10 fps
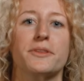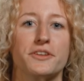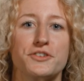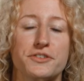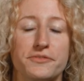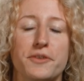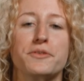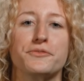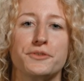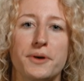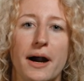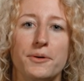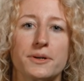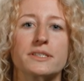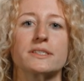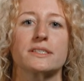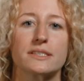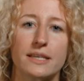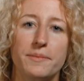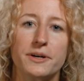within just very few hours in
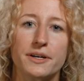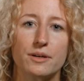summer,